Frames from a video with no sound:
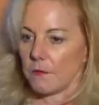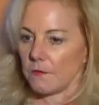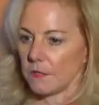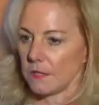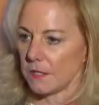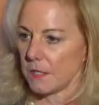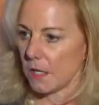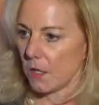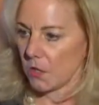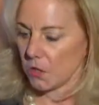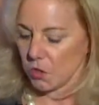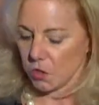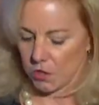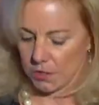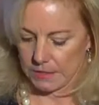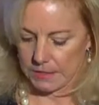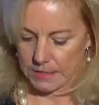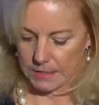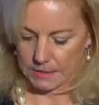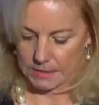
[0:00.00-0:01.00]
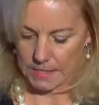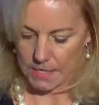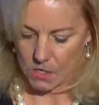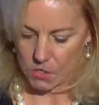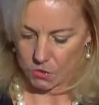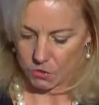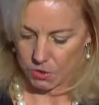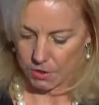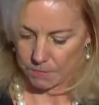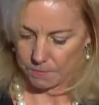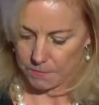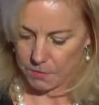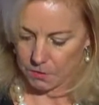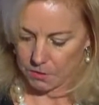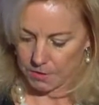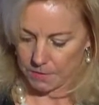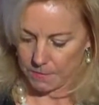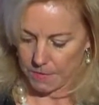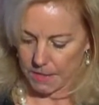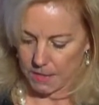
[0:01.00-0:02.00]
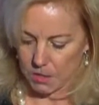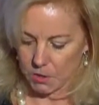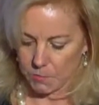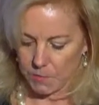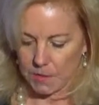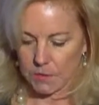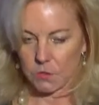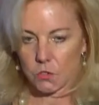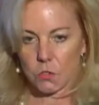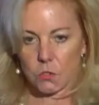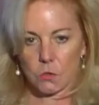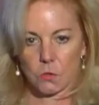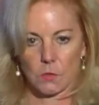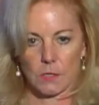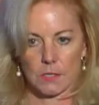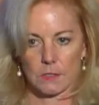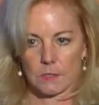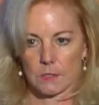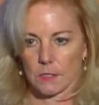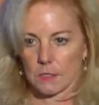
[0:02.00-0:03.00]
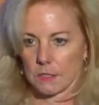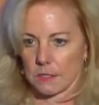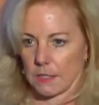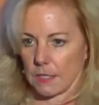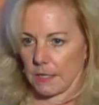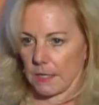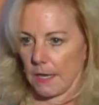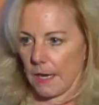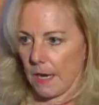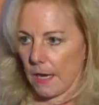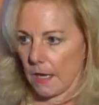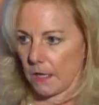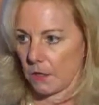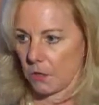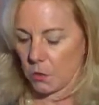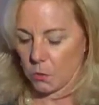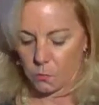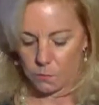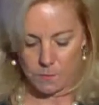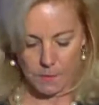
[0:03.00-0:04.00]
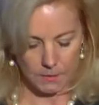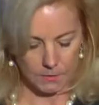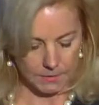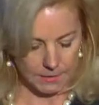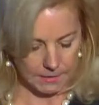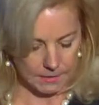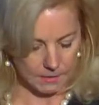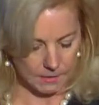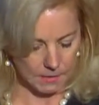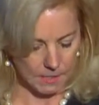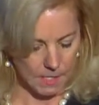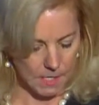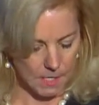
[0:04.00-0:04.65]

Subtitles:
intelligent technology and building management to existing and new buildings.